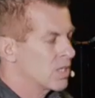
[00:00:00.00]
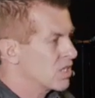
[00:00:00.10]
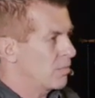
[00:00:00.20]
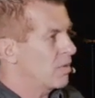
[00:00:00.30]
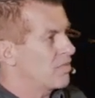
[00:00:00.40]

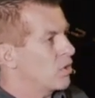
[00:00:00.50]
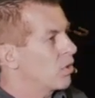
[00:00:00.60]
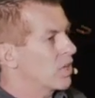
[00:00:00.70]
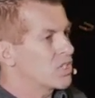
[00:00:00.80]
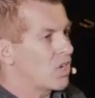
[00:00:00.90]
Some of you
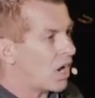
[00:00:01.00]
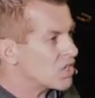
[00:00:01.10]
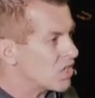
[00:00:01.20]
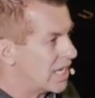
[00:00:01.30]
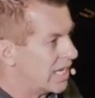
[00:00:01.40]
are
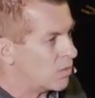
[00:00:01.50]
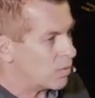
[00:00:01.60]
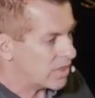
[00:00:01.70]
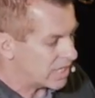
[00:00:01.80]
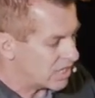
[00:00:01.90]
intoxicated
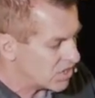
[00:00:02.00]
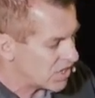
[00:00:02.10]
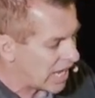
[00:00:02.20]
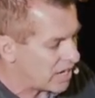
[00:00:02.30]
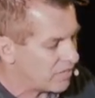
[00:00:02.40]
with the
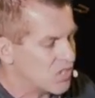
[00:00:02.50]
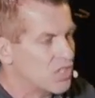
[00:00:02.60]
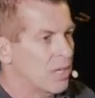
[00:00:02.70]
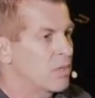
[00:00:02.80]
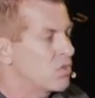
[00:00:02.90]
desire for
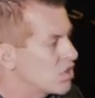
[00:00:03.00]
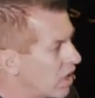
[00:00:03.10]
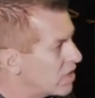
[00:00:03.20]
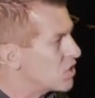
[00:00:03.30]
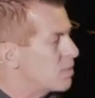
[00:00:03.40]
someone who's
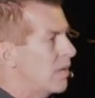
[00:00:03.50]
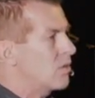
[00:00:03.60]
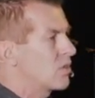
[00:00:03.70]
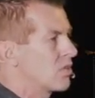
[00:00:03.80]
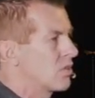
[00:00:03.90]
not your
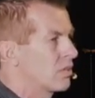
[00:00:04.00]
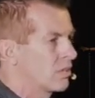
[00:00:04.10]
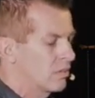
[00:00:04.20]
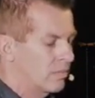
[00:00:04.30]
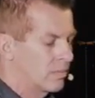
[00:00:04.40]
spouse.
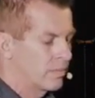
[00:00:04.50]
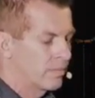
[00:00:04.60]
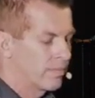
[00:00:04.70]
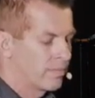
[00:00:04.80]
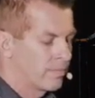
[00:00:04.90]

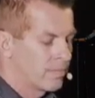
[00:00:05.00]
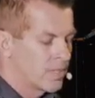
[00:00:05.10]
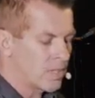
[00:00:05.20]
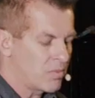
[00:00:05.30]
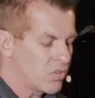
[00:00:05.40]

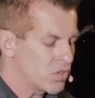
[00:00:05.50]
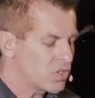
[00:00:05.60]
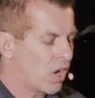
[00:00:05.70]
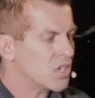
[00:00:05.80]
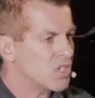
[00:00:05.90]
Some of you are
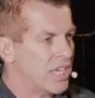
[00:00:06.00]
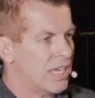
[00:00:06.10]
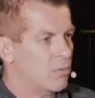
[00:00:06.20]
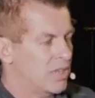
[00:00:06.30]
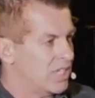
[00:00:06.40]

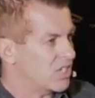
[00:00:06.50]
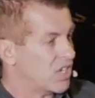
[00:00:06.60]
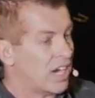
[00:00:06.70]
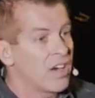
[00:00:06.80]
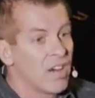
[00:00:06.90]
intoxicated with the
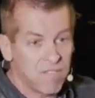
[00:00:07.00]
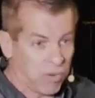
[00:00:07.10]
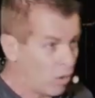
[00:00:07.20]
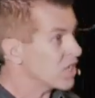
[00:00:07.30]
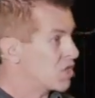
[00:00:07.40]
desire
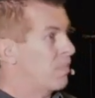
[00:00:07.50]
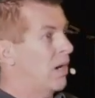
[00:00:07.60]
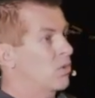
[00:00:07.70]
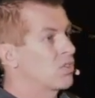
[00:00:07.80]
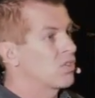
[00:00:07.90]
for a
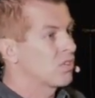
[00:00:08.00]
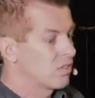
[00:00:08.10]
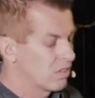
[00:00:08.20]
spouse